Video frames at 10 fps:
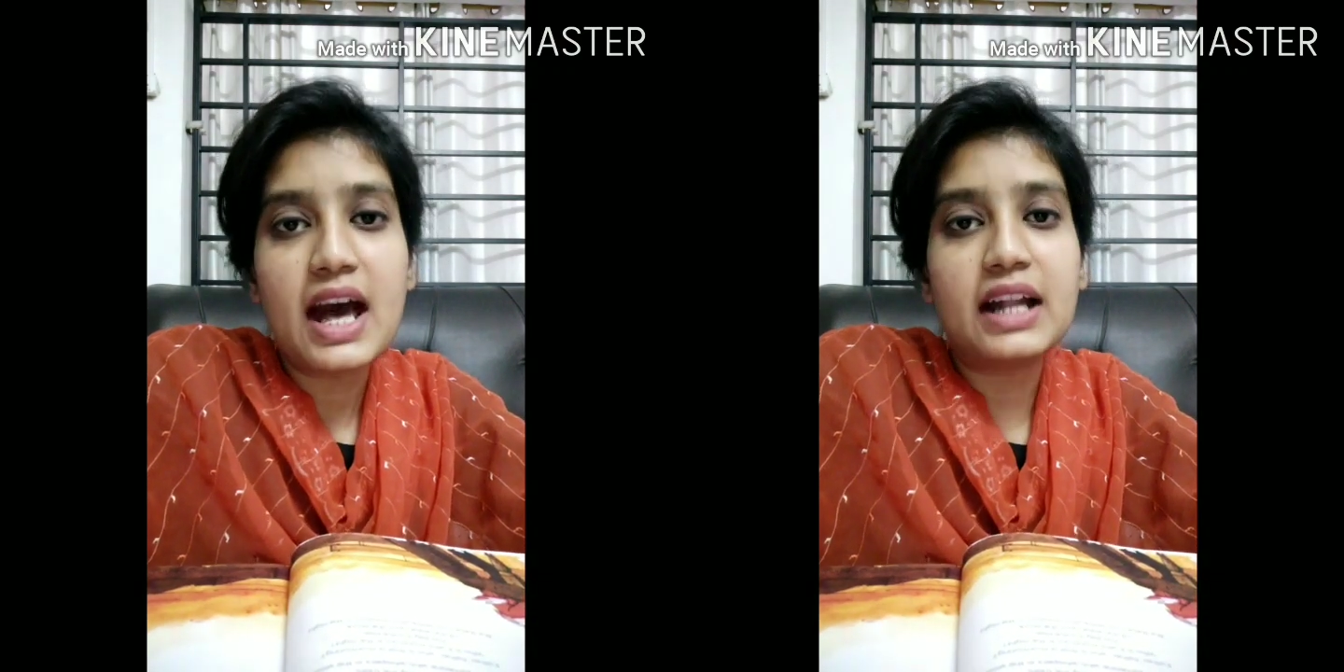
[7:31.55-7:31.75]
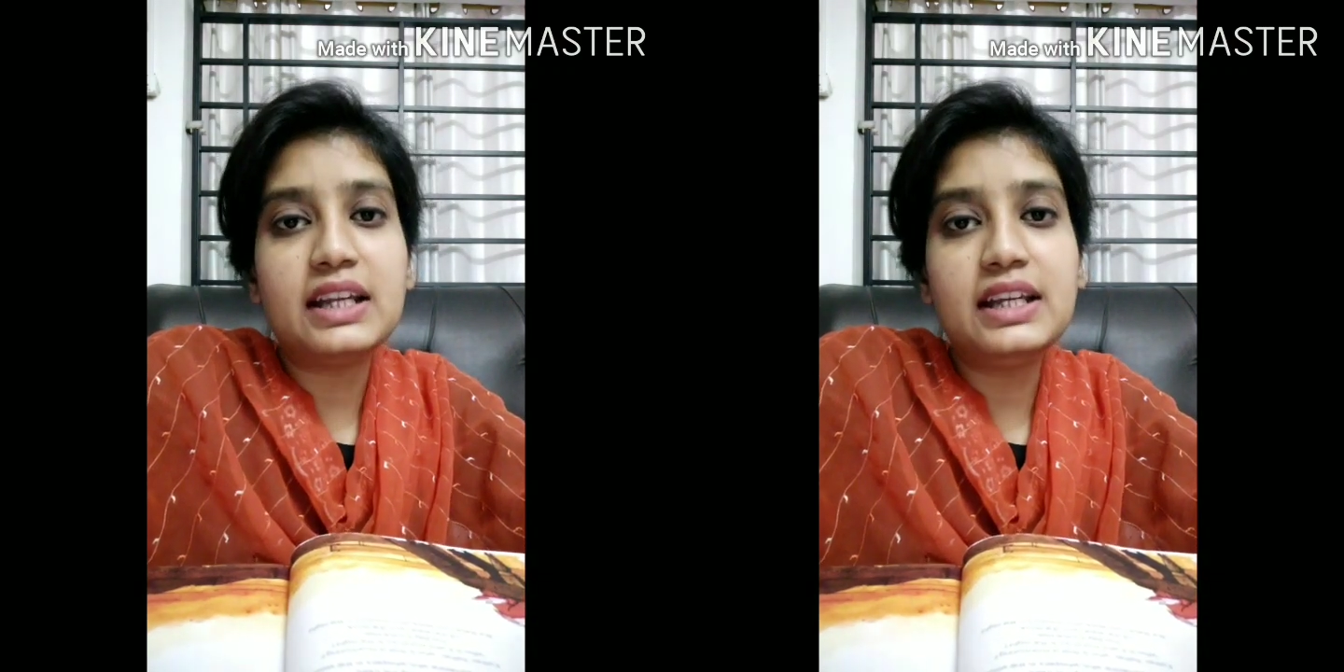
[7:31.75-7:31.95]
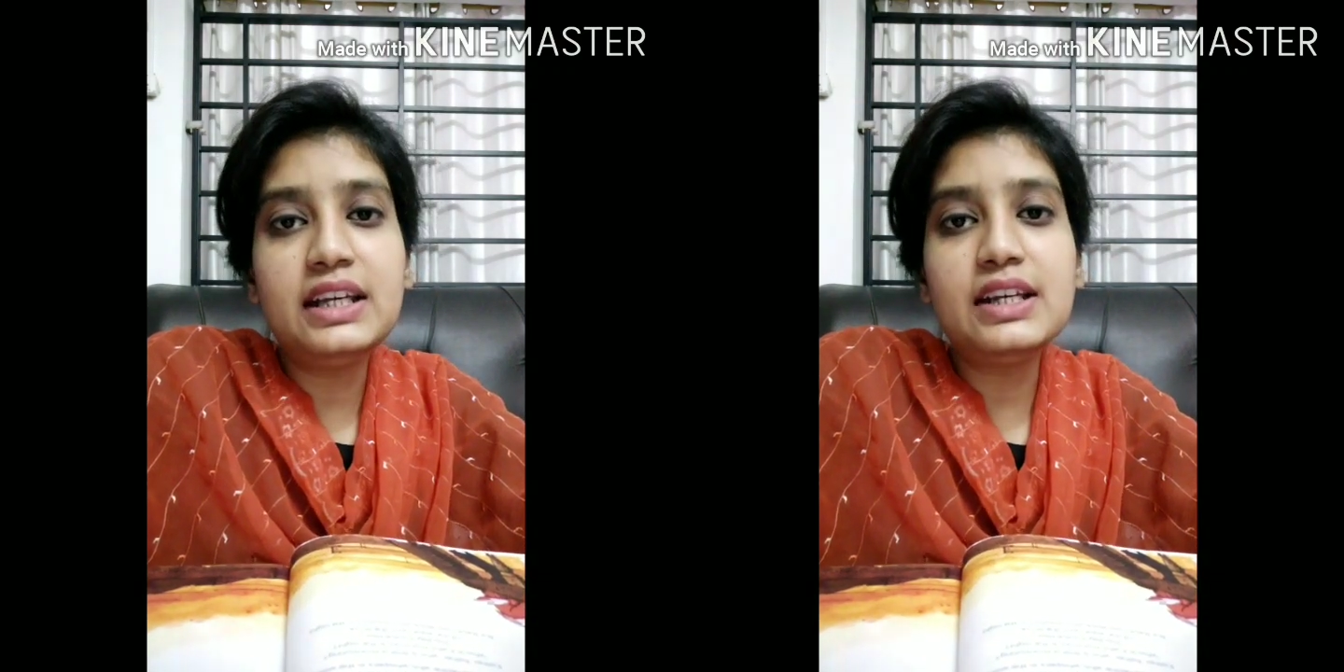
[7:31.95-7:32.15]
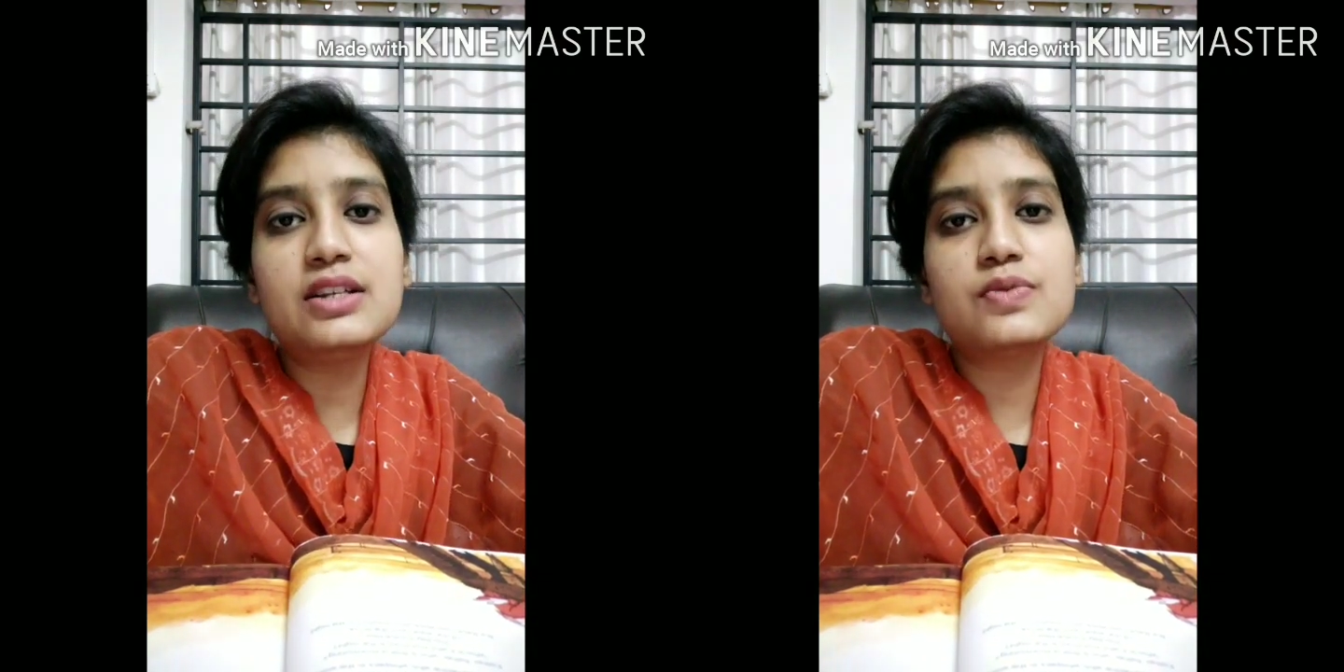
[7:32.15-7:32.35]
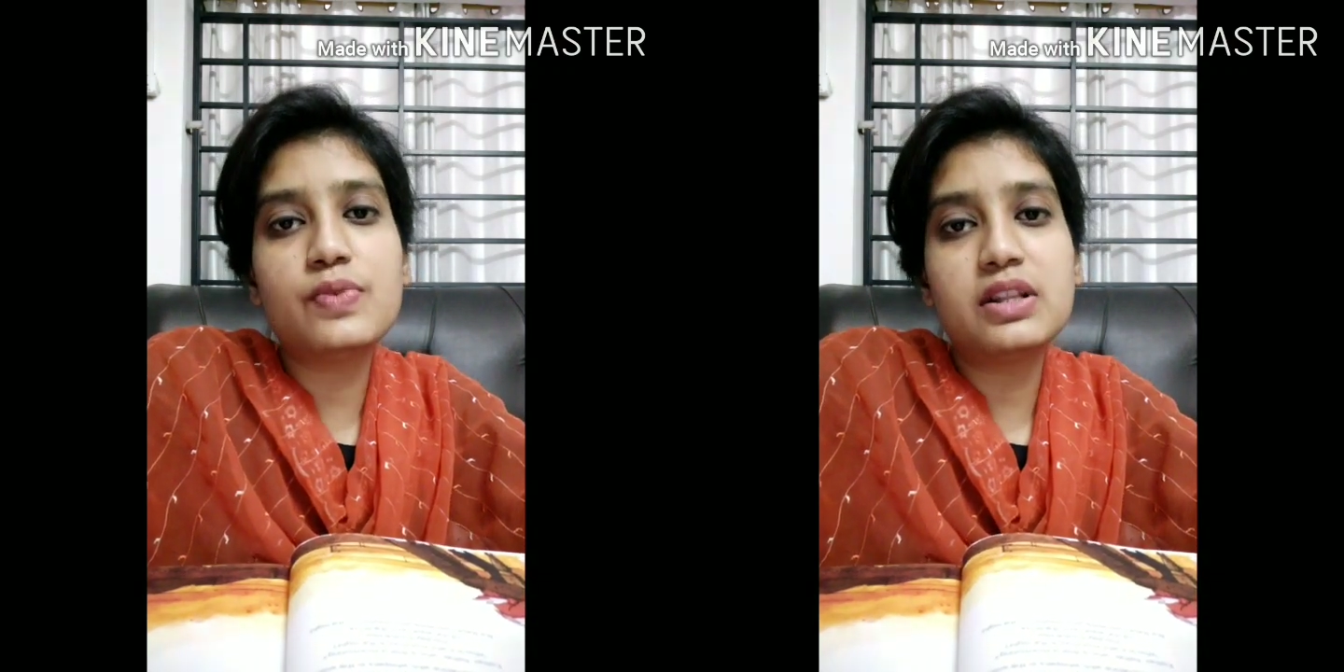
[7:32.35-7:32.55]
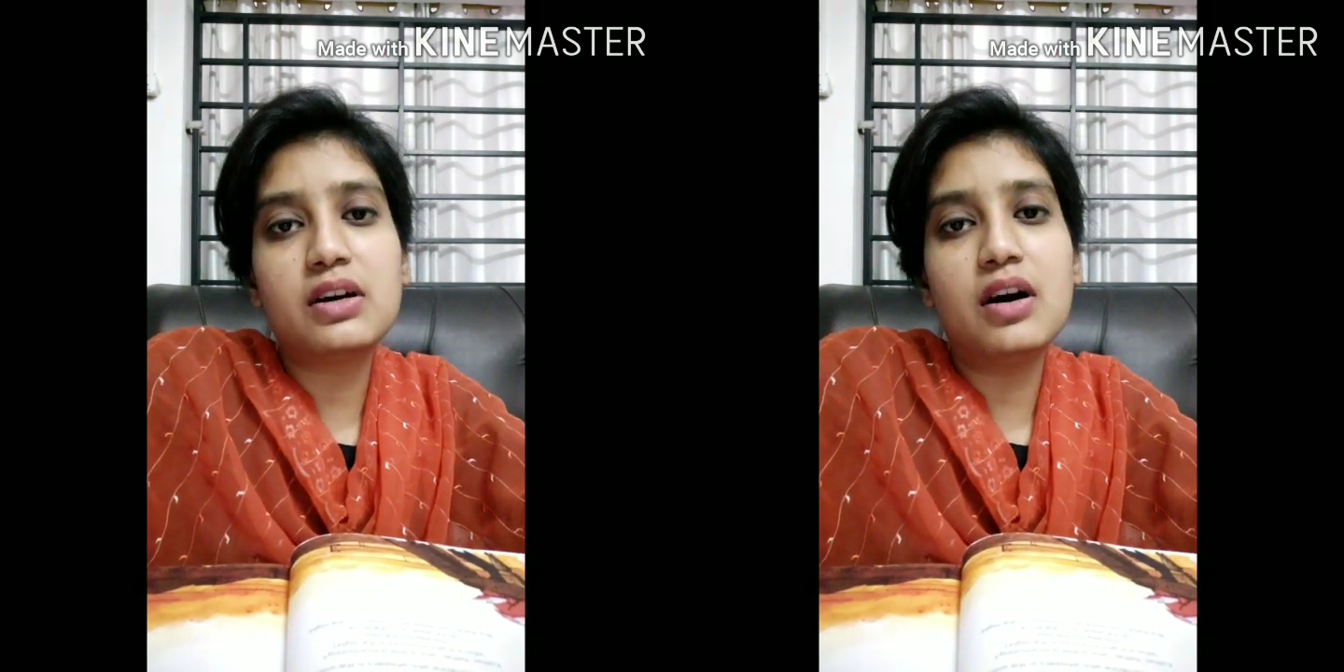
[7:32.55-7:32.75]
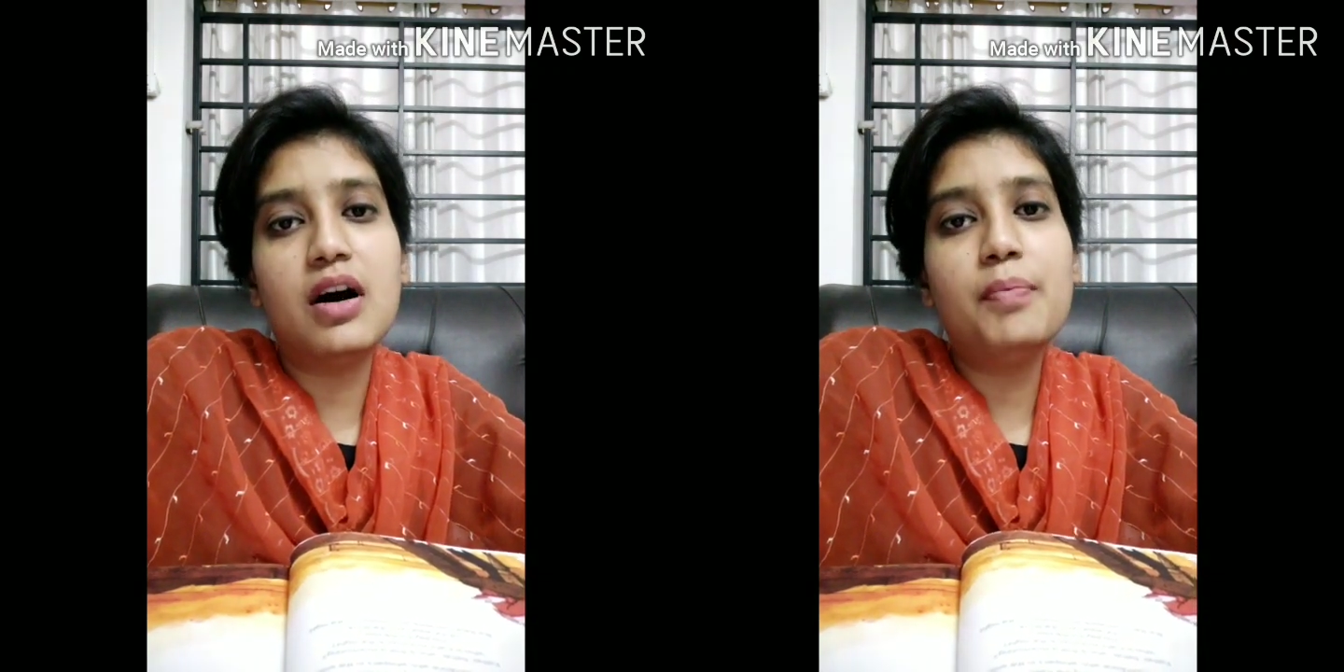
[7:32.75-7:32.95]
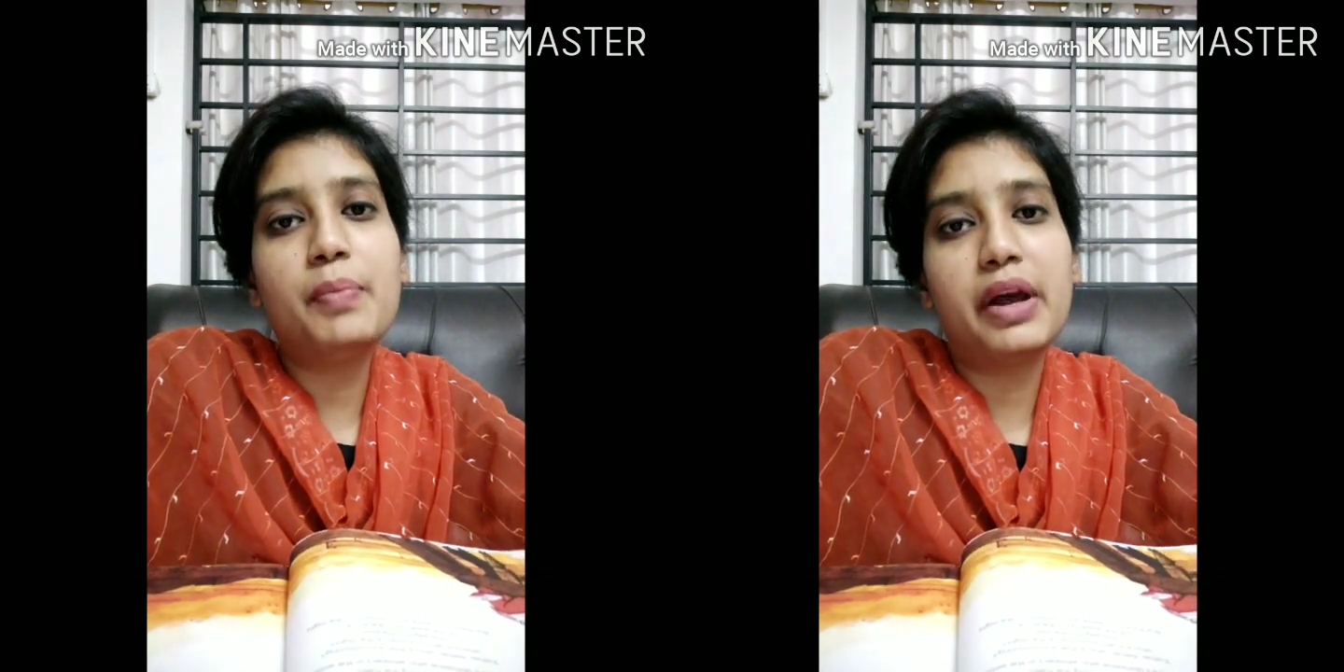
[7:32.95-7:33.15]
and he is with
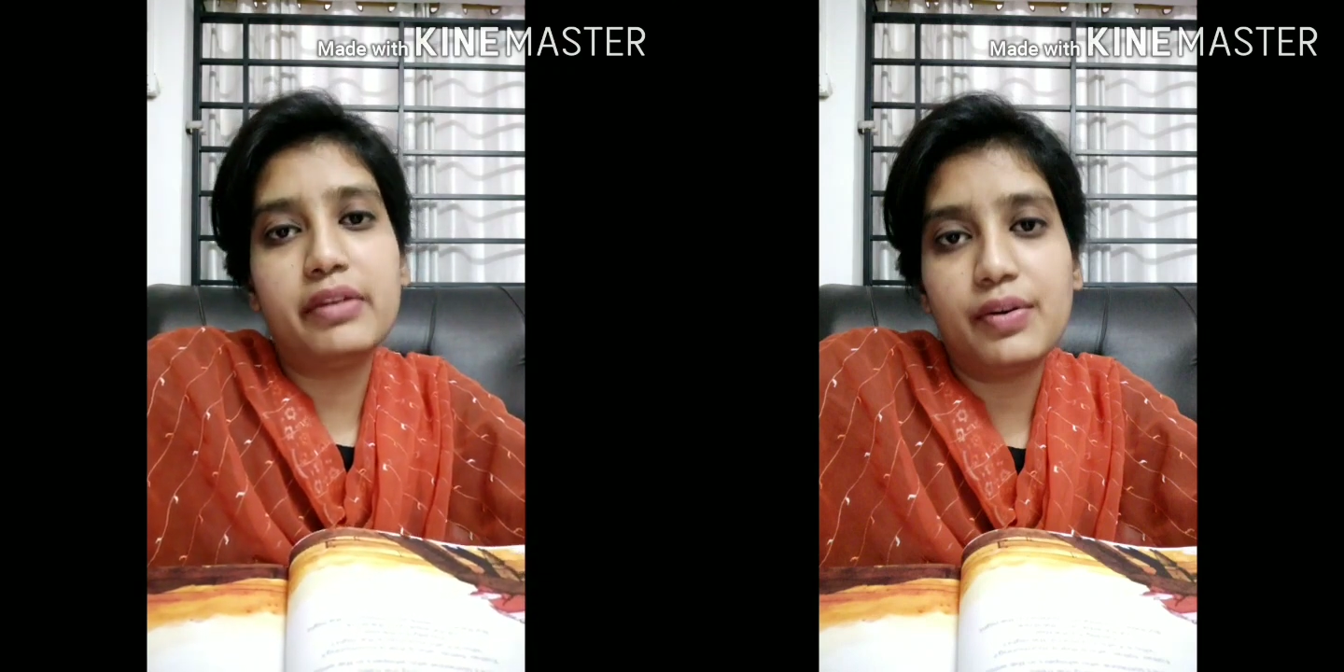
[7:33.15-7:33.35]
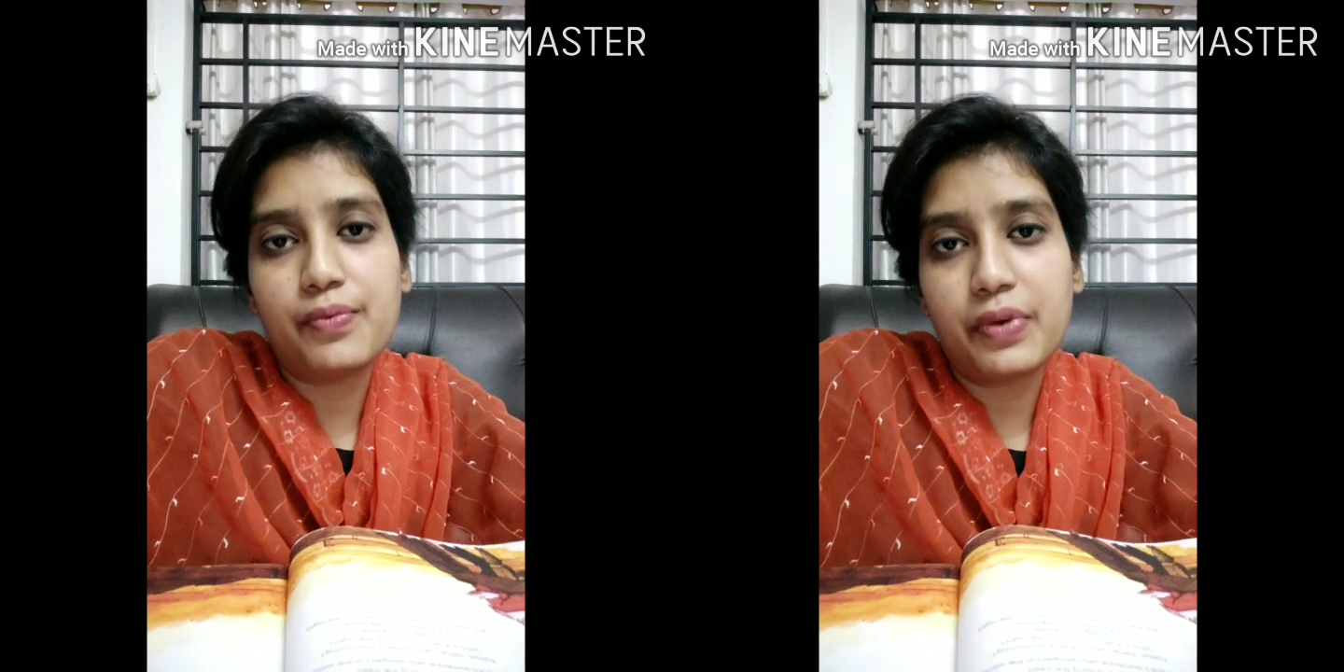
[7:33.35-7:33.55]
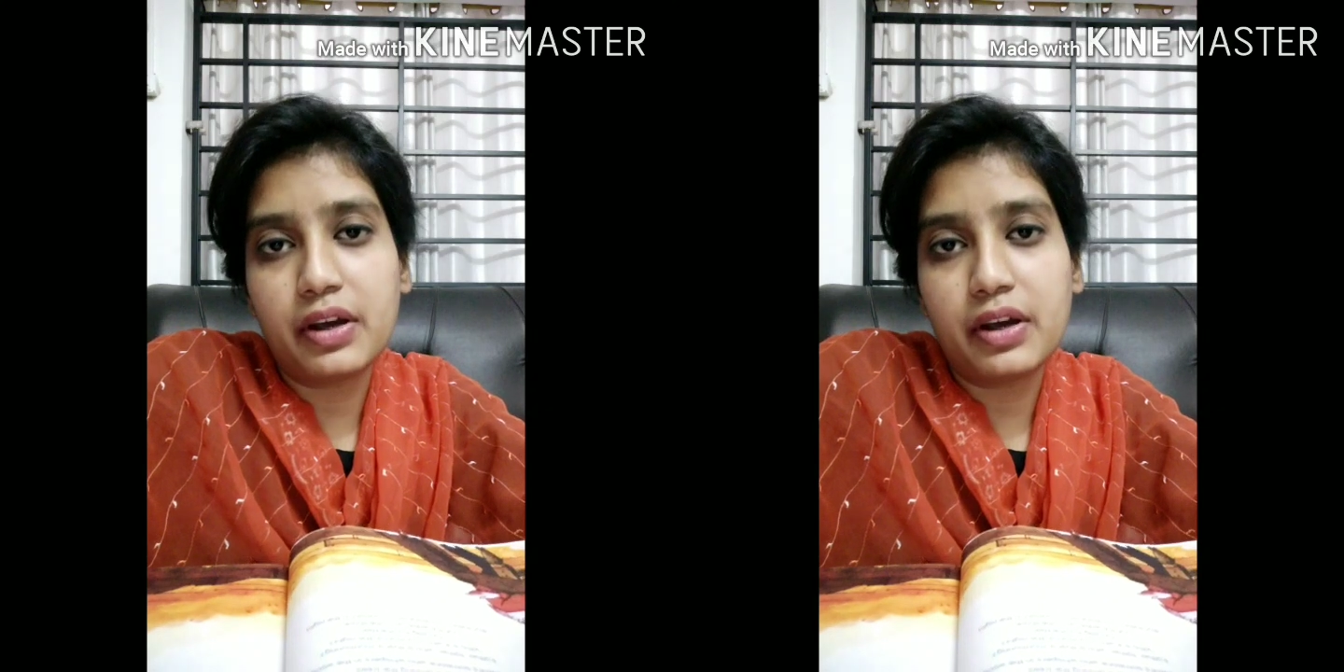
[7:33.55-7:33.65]
a parent